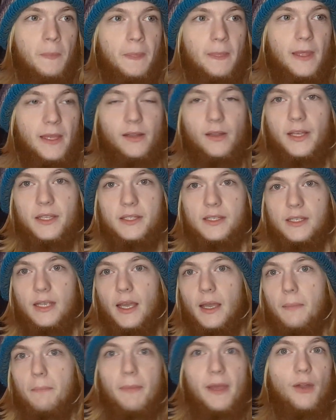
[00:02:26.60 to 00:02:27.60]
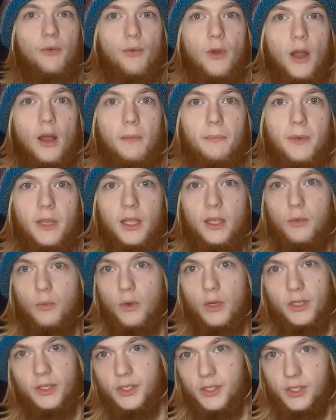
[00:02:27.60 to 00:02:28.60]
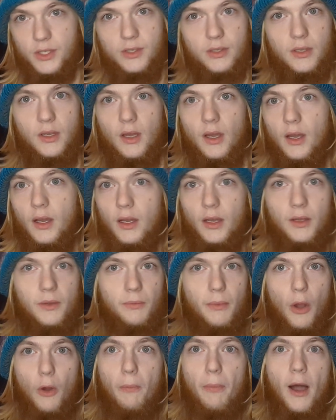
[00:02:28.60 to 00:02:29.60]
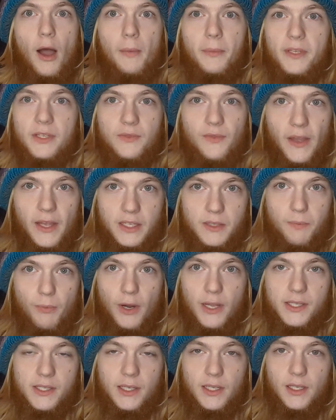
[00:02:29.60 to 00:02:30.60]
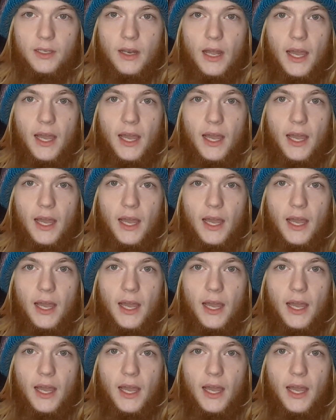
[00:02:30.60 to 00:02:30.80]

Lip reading: like, let's say Mitt Romney was Obama's vice president.